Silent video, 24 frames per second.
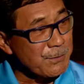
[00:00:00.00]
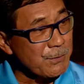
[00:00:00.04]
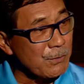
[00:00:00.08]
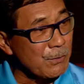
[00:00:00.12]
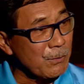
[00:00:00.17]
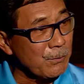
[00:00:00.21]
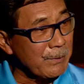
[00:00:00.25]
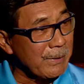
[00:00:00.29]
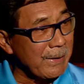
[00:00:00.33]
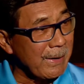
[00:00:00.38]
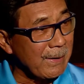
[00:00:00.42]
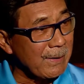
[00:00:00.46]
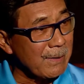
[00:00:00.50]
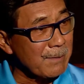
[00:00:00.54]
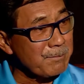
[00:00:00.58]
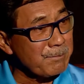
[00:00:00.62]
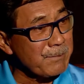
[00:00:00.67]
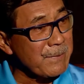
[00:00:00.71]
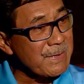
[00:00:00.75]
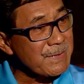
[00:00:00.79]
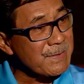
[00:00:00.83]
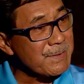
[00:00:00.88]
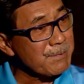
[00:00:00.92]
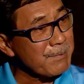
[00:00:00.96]
so we had a
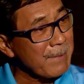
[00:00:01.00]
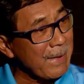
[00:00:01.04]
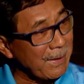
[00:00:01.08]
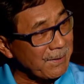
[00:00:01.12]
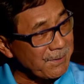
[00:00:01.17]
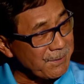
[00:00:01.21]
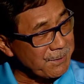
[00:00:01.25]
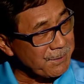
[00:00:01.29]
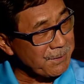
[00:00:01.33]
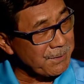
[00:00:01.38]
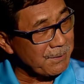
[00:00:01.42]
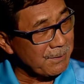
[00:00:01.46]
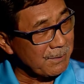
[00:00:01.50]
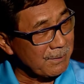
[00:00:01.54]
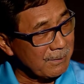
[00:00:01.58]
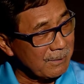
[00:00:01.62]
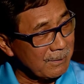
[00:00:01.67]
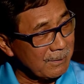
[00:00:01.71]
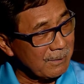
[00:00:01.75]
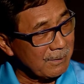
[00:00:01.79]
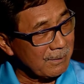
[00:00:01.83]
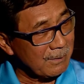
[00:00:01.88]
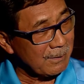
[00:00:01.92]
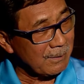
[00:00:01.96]
mismatch
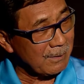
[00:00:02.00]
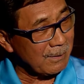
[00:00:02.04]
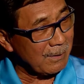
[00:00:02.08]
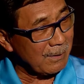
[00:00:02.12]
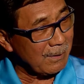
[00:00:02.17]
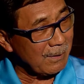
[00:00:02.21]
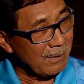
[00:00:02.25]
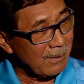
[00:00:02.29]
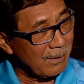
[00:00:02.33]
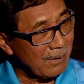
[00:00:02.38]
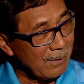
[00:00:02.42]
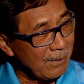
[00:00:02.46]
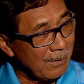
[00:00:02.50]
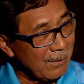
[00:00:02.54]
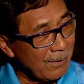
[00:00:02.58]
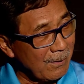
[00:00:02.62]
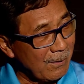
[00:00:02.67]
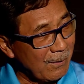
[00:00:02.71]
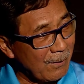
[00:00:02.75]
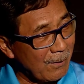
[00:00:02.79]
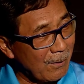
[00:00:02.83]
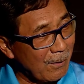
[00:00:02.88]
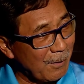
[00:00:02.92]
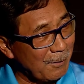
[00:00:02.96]

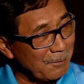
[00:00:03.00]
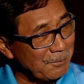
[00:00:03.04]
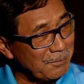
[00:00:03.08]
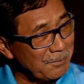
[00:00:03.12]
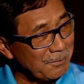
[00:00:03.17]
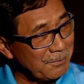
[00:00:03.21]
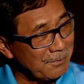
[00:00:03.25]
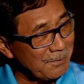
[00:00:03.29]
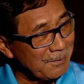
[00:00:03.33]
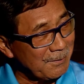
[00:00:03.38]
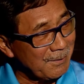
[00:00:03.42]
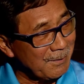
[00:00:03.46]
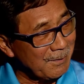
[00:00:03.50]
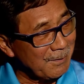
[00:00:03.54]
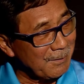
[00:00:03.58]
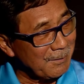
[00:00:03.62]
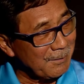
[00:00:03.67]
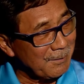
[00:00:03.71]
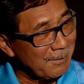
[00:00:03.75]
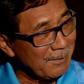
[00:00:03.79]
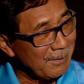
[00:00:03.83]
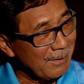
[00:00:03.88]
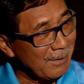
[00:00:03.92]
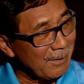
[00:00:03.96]
of
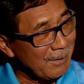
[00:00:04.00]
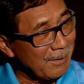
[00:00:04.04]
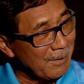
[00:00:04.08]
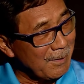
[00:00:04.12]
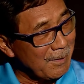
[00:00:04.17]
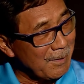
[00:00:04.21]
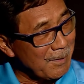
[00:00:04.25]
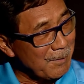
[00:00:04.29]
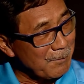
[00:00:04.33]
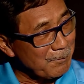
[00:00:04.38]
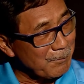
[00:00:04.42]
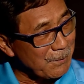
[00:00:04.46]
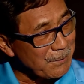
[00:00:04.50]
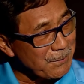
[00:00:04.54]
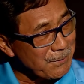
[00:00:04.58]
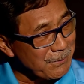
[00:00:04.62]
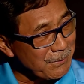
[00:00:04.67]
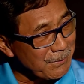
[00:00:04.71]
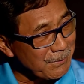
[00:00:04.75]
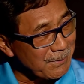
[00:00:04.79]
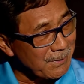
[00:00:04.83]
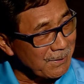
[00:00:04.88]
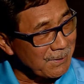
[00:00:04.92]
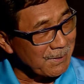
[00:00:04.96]

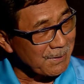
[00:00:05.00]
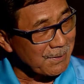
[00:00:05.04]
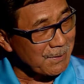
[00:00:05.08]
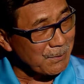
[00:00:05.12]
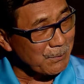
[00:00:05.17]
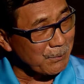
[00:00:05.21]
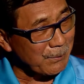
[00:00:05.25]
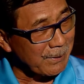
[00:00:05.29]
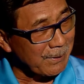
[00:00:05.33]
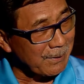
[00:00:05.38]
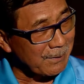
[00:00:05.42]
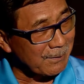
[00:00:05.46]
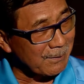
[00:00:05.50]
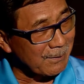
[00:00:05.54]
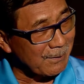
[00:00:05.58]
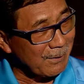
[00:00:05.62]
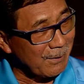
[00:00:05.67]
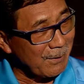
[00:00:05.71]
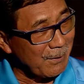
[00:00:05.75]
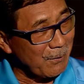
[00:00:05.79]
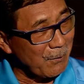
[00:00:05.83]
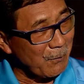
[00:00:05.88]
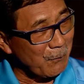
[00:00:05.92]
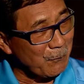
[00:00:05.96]
maturities where
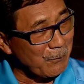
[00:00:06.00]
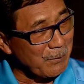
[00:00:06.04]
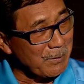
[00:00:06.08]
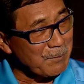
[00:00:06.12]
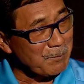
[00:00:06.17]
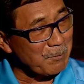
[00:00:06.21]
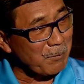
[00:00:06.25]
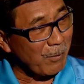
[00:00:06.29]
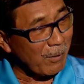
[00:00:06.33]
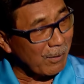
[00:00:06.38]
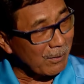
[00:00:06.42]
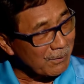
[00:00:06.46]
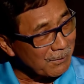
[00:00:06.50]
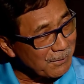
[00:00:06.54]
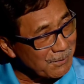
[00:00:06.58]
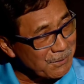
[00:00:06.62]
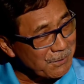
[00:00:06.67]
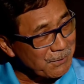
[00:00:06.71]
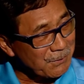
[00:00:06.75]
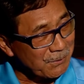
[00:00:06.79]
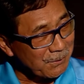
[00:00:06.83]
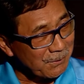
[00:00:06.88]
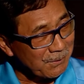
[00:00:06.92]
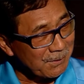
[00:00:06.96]
we borrowed
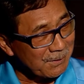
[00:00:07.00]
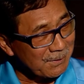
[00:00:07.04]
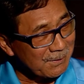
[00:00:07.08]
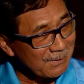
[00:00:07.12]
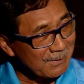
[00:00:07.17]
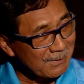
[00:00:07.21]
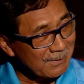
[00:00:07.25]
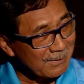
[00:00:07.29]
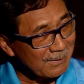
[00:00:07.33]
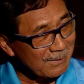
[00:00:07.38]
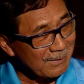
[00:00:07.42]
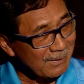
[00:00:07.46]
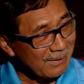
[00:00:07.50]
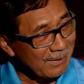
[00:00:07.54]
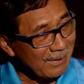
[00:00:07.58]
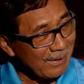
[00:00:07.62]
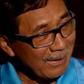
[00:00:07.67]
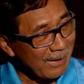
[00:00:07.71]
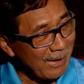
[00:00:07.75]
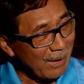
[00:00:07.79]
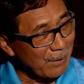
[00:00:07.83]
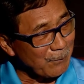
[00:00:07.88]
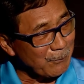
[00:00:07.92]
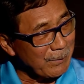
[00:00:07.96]
short
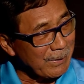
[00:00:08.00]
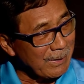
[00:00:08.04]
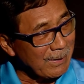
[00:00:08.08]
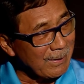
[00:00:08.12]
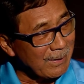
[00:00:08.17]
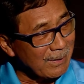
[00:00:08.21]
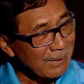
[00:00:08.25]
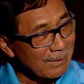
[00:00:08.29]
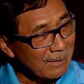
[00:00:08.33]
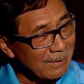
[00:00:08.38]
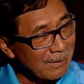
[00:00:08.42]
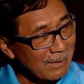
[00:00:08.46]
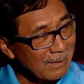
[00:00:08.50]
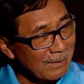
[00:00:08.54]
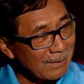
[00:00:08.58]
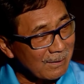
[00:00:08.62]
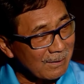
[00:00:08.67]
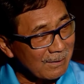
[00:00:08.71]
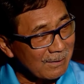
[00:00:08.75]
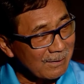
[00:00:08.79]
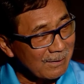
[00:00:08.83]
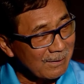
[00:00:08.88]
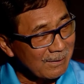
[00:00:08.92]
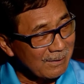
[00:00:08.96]
and we lent
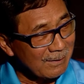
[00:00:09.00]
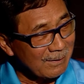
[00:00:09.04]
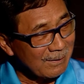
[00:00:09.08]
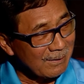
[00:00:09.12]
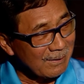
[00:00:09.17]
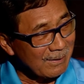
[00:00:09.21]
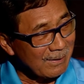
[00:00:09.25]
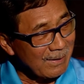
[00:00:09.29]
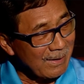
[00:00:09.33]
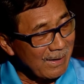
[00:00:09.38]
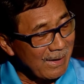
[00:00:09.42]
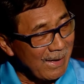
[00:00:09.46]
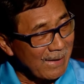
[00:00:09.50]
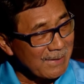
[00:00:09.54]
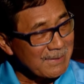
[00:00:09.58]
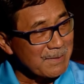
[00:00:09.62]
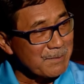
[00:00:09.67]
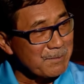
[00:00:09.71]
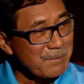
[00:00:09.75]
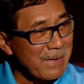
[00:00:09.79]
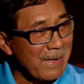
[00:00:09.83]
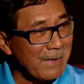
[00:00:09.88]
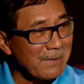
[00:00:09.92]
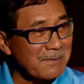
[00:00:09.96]
long. As a
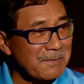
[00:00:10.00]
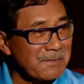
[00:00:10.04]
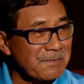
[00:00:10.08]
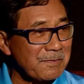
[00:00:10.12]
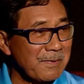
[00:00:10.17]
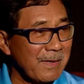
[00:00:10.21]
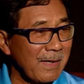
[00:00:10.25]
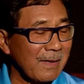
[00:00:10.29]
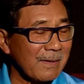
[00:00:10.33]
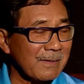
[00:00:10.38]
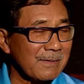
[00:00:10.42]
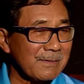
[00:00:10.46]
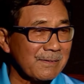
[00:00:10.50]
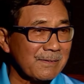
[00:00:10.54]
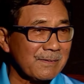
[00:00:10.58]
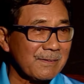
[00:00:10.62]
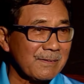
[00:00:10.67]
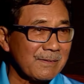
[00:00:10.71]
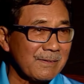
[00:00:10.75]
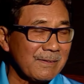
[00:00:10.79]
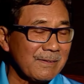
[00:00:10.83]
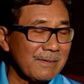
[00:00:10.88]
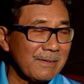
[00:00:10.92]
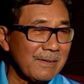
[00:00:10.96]
matter of fact,
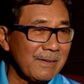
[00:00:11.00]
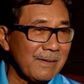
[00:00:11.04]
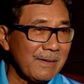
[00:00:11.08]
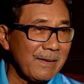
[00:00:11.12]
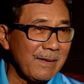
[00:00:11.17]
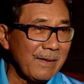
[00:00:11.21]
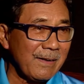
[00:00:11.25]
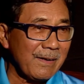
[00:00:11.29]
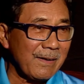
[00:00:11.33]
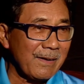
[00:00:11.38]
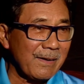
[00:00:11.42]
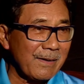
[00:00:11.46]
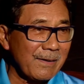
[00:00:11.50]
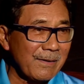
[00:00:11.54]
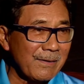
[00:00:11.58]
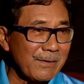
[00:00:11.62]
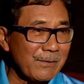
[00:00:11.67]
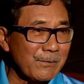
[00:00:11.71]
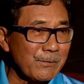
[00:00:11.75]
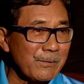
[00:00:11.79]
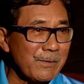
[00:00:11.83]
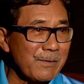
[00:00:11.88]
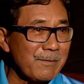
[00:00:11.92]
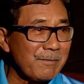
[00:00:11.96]

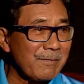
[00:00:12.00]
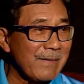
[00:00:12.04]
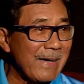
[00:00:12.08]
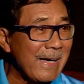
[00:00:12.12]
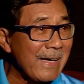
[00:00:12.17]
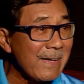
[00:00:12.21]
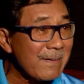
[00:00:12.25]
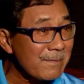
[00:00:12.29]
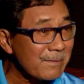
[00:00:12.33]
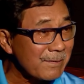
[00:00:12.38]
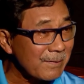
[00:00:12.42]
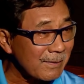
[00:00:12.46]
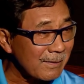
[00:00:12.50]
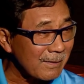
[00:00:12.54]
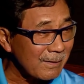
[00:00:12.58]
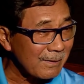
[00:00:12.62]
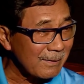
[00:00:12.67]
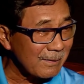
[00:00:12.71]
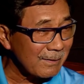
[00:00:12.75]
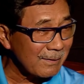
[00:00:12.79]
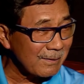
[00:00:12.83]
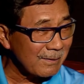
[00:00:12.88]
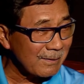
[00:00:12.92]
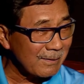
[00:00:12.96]
the
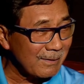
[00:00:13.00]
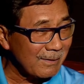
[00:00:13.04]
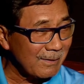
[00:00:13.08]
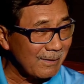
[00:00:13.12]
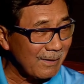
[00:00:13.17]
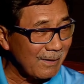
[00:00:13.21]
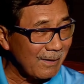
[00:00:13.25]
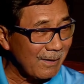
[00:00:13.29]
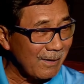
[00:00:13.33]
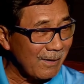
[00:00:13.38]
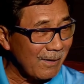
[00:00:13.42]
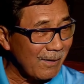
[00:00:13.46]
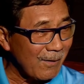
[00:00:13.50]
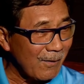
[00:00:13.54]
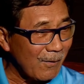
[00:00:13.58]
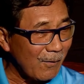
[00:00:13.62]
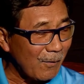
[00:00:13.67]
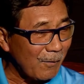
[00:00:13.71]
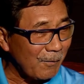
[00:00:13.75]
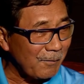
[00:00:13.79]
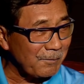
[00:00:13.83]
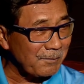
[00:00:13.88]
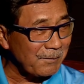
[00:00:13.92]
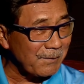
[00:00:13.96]
revival
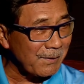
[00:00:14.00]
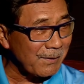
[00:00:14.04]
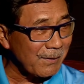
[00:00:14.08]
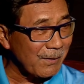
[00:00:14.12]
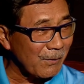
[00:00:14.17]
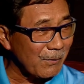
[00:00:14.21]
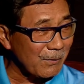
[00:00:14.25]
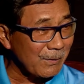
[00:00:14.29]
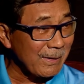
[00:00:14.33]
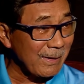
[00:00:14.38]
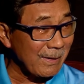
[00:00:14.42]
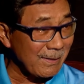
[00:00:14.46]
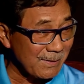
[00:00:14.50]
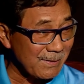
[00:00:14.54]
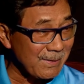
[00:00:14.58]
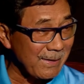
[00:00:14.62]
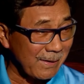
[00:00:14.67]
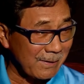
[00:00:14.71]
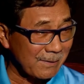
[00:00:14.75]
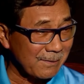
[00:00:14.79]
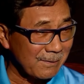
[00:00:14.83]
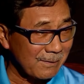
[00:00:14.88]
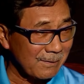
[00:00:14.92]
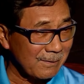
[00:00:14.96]
of the hotel
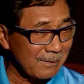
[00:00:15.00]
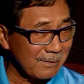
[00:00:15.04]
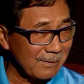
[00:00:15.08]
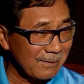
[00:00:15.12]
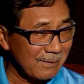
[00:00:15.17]
sector